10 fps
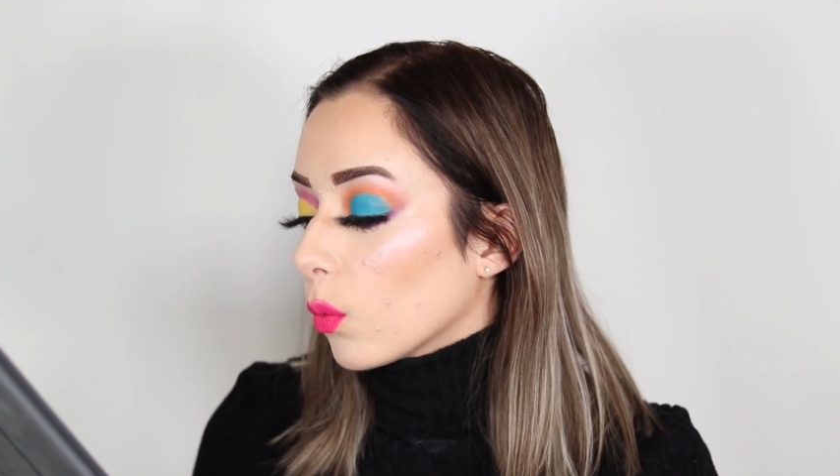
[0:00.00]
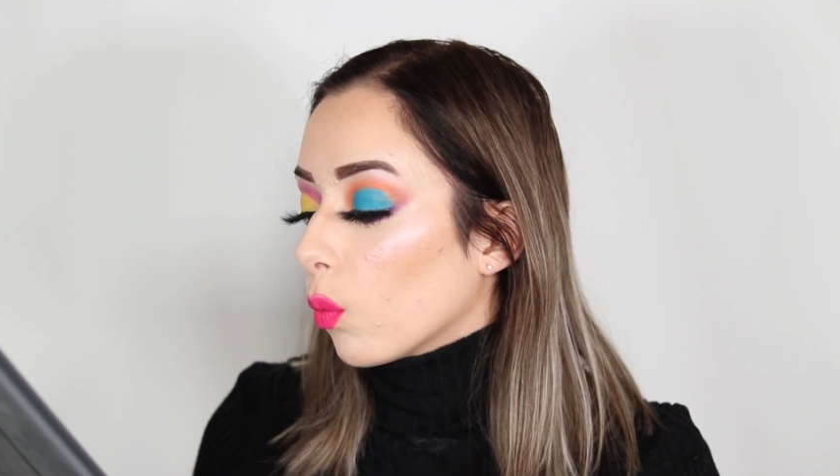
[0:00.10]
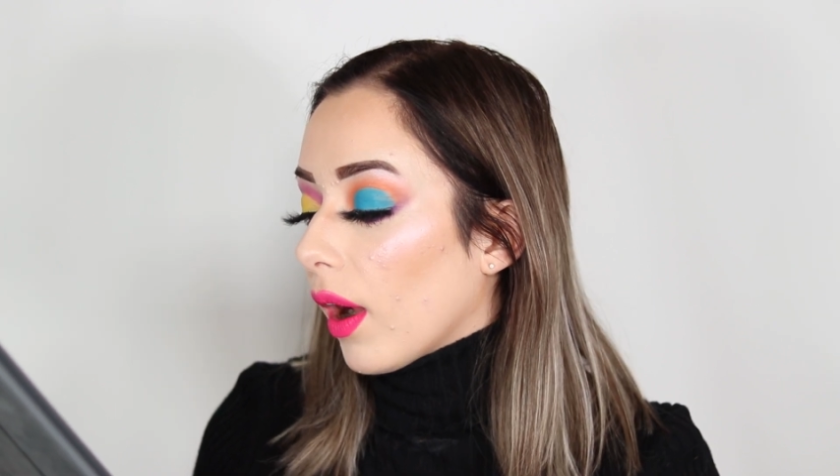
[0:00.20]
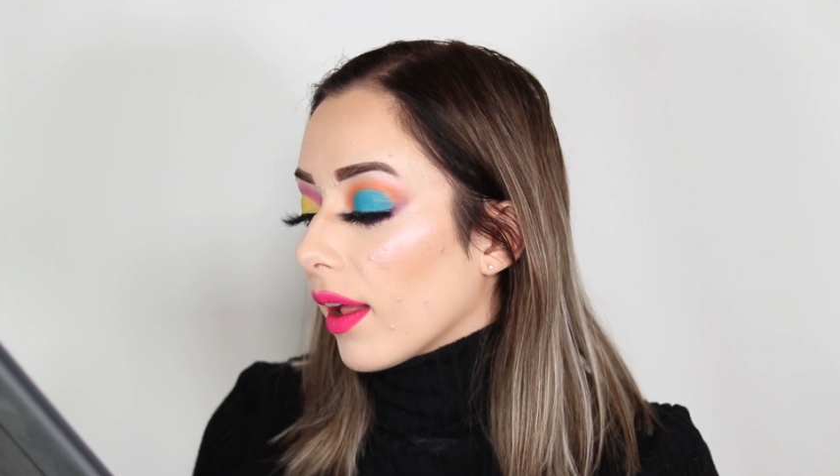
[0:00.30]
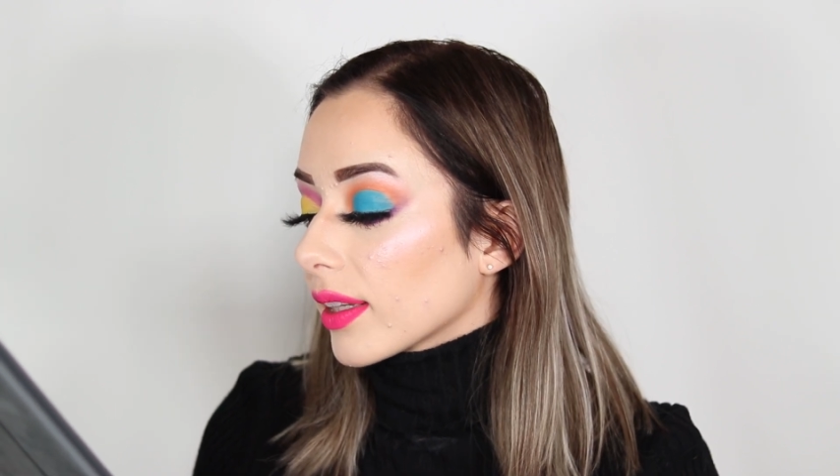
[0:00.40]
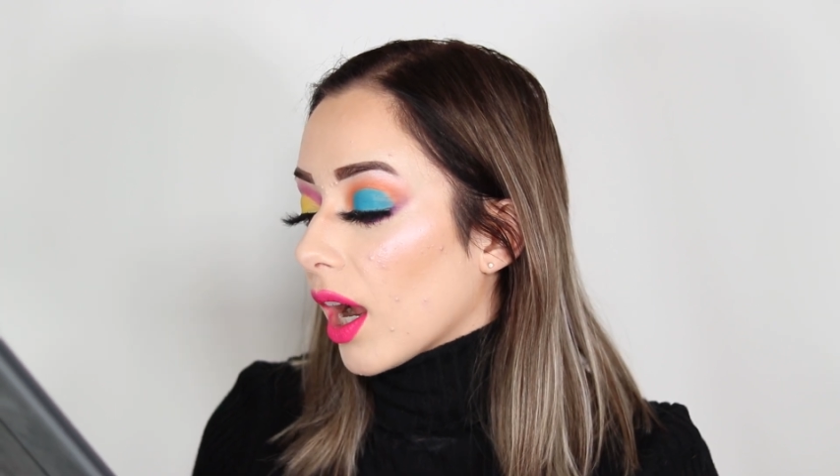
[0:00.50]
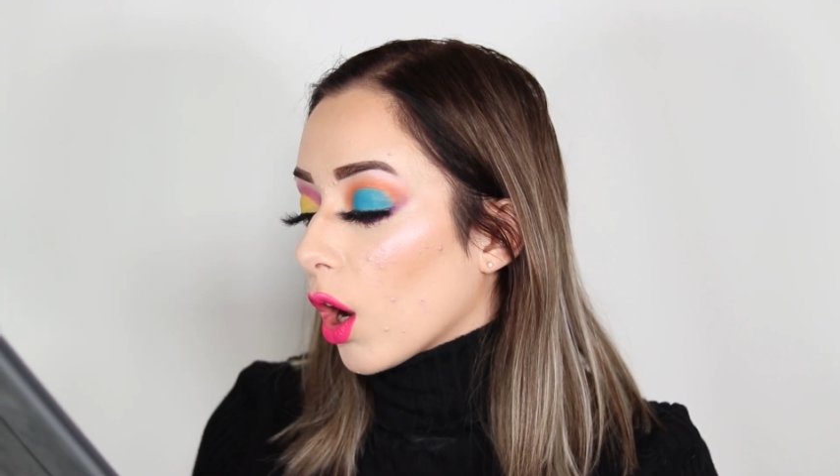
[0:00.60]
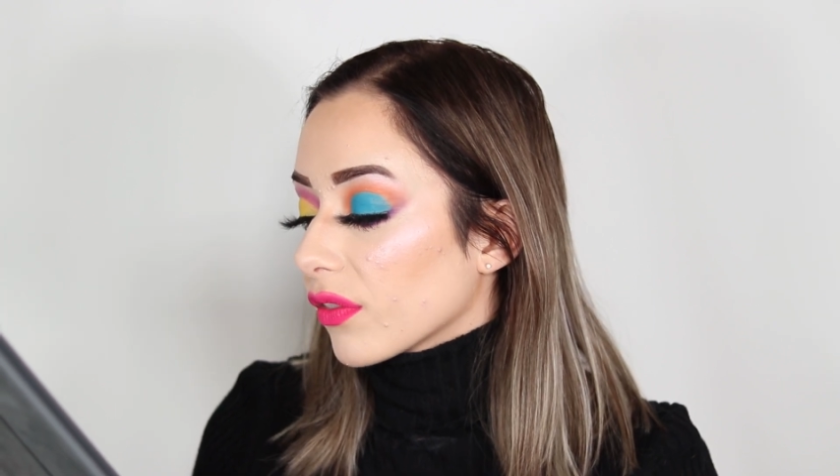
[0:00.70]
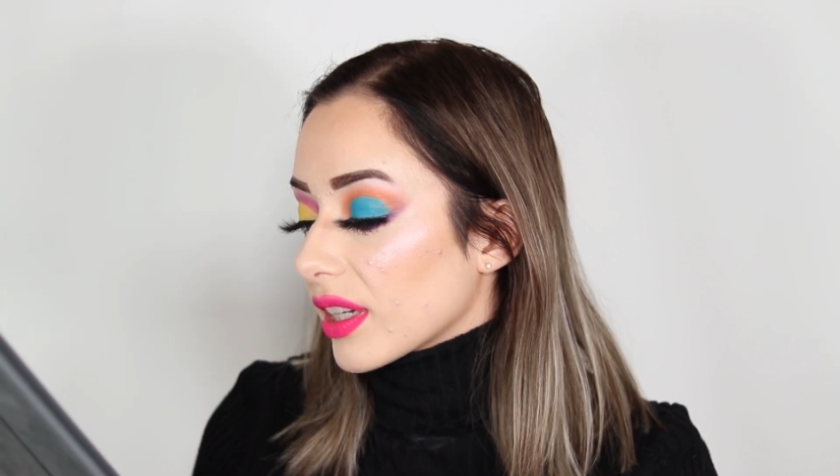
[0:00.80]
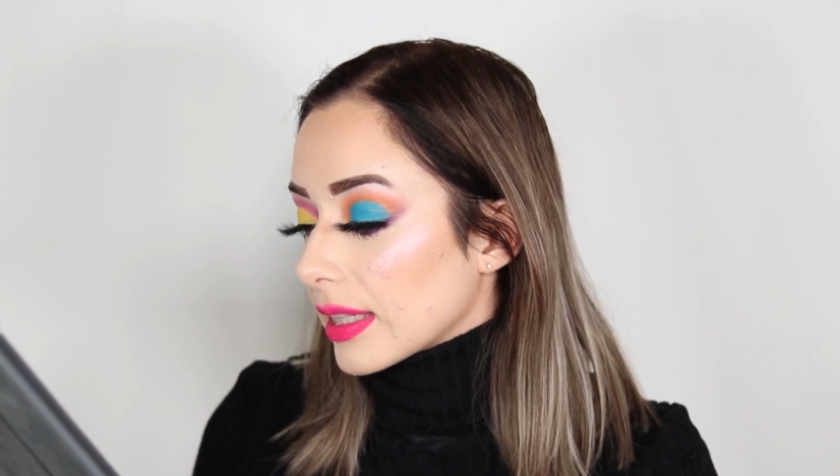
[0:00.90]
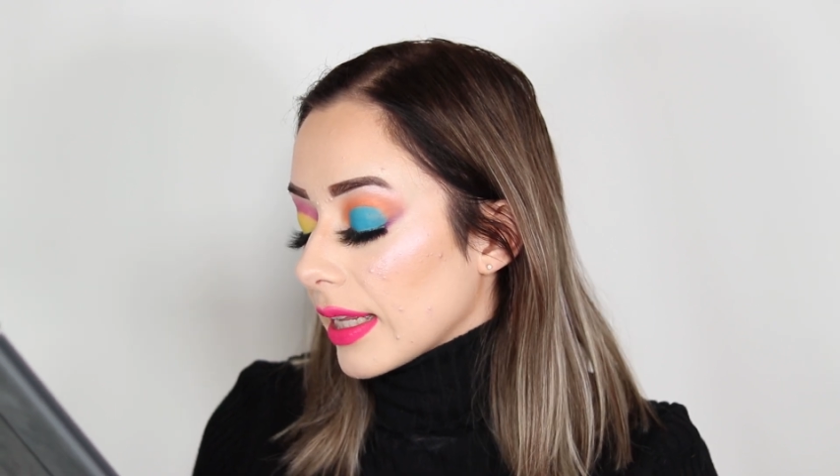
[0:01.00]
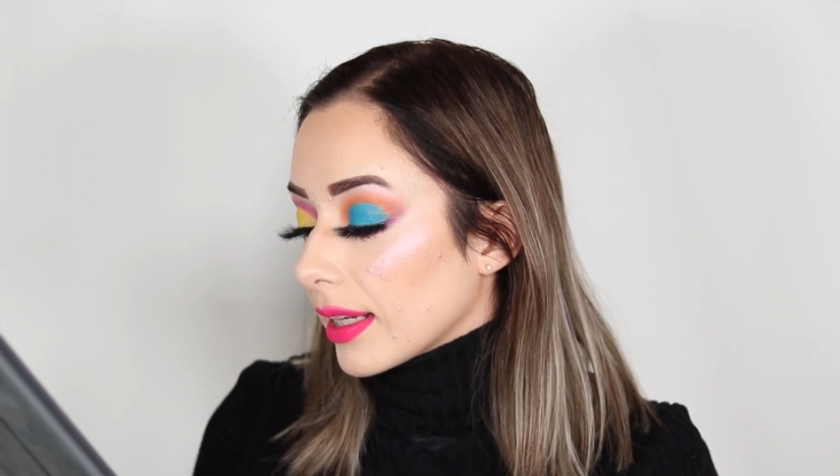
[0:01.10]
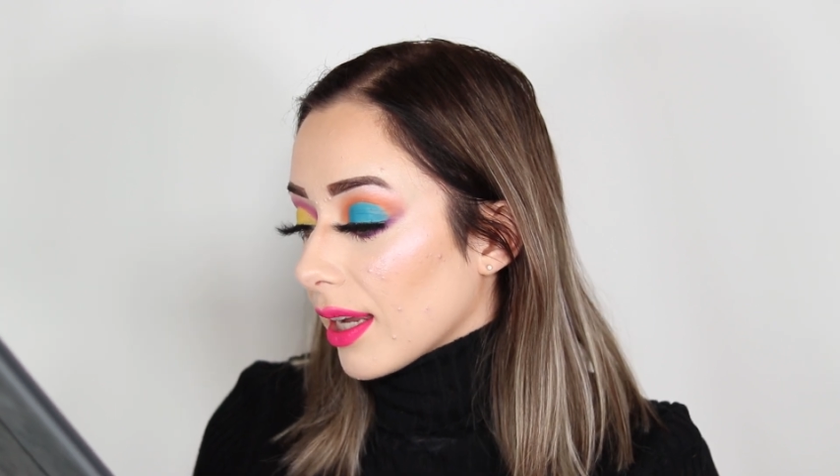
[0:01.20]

wild harvesting